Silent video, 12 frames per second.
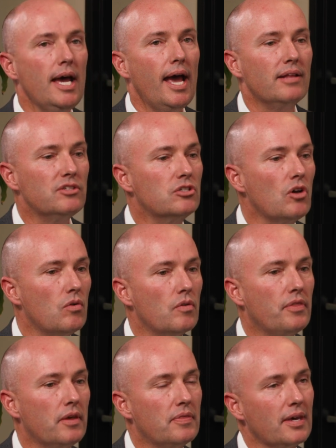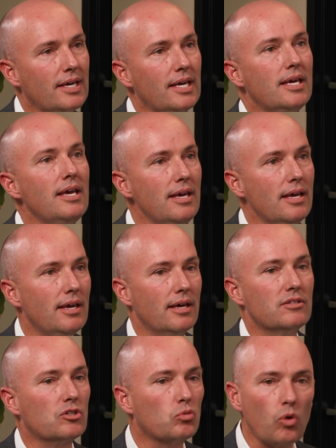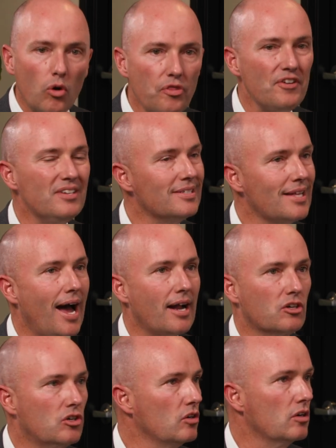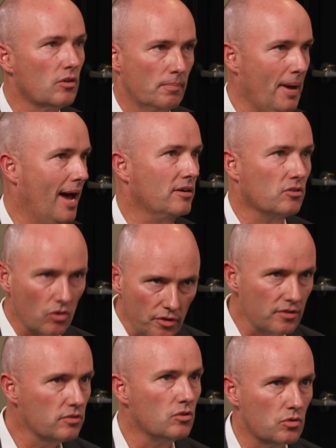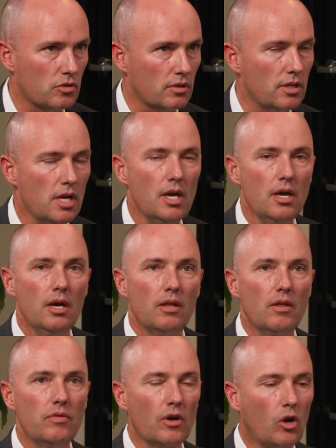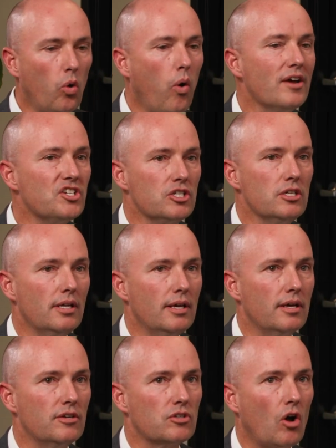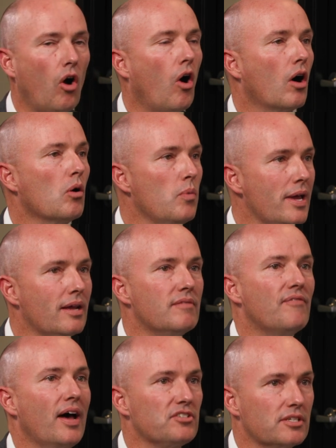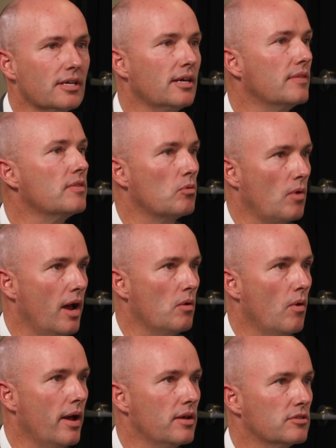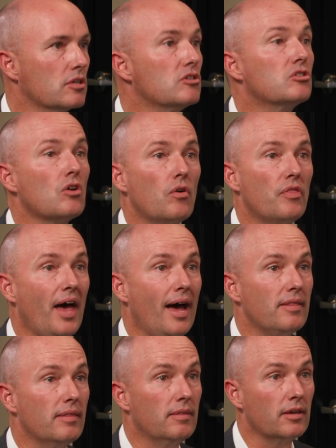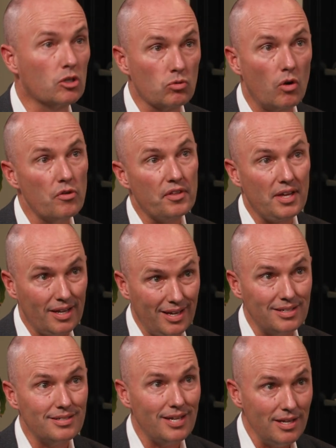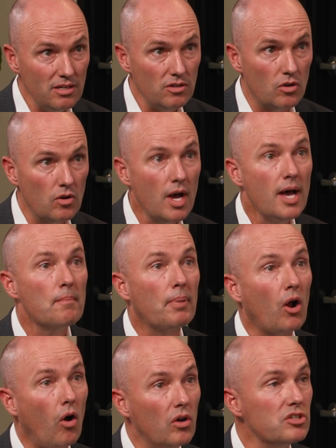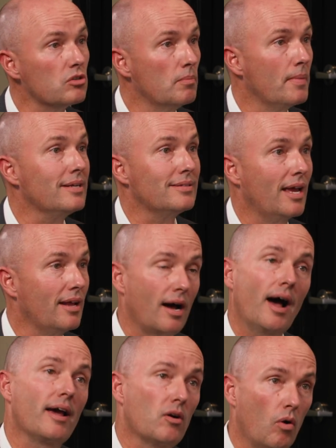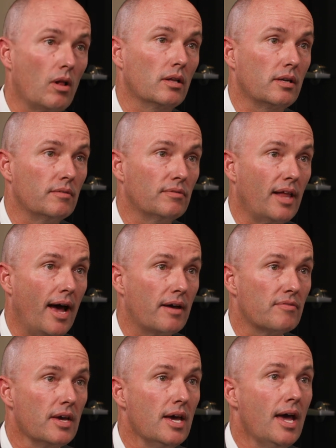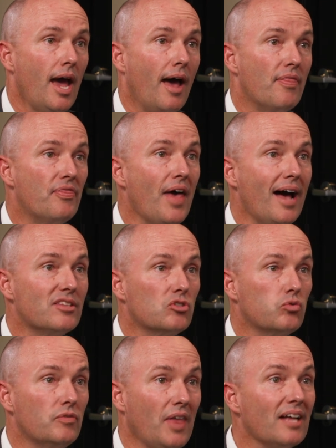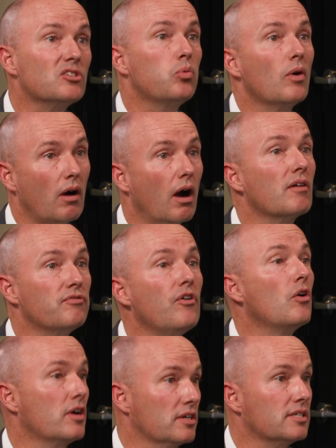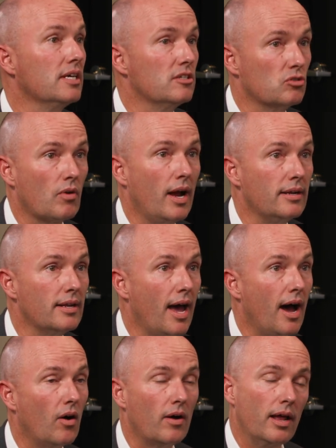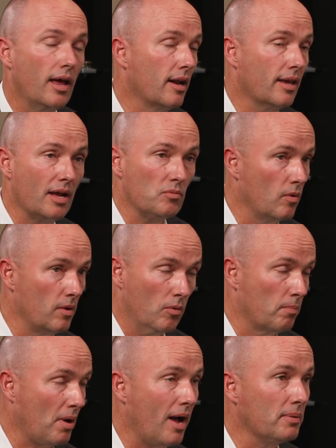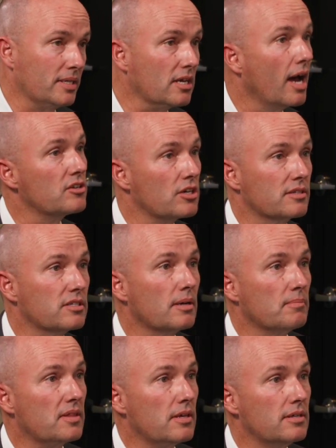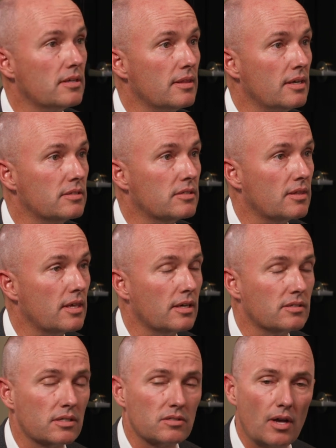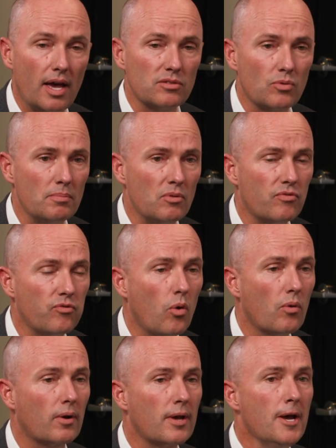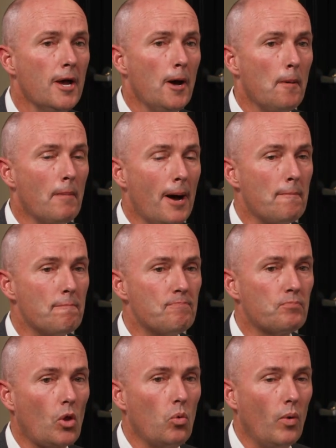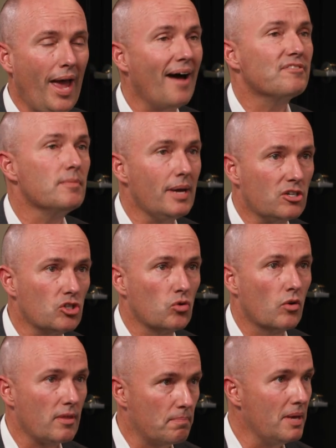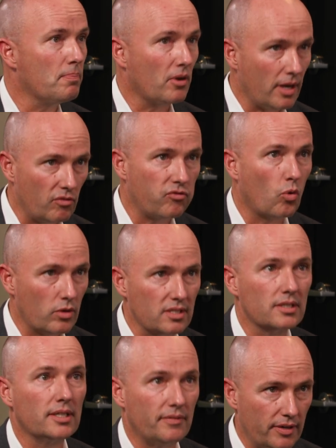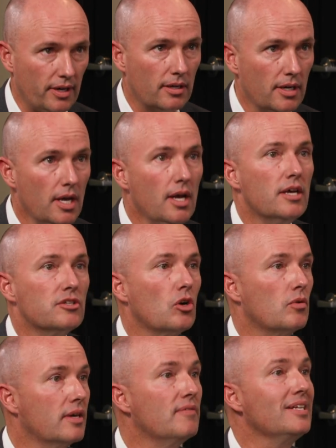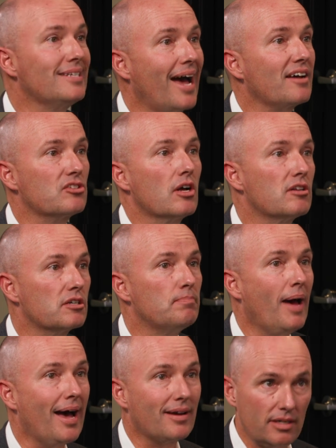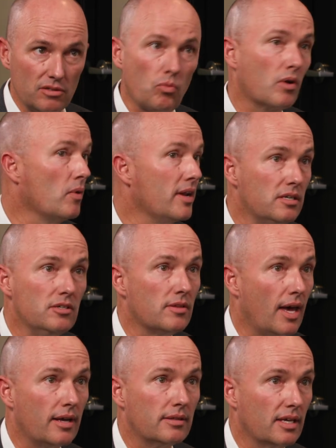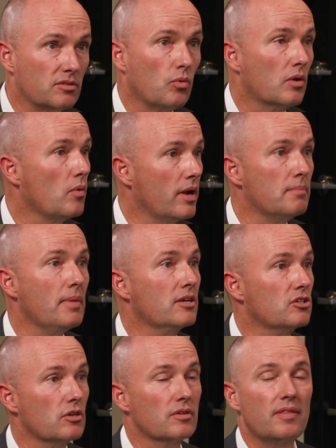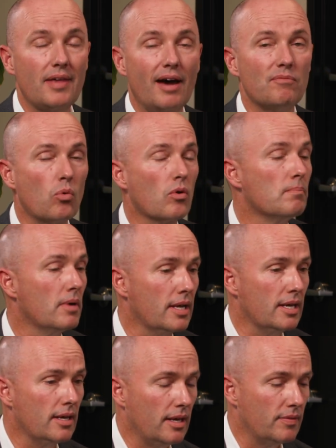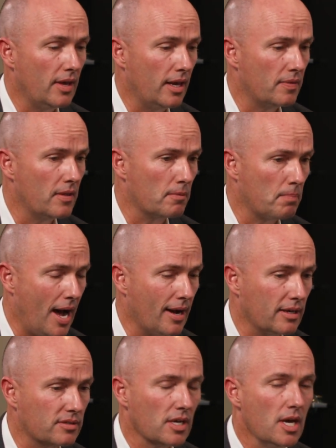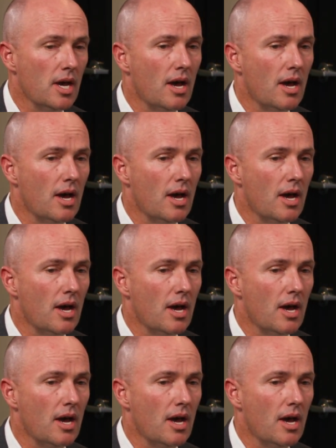And so the key is, growth is not good or bad. Growth is neutral. The question is, are we investing in the right ways so that the growth can continue, but also maintain a high quality of life? And that's where our focus is right now. And again, we'll probably touch on some of these things as we move forward. But we have to make sure that people can afford to live here. So giving tax dollars back is one way to do that. That's one way to make sure that they have more money in their pockets.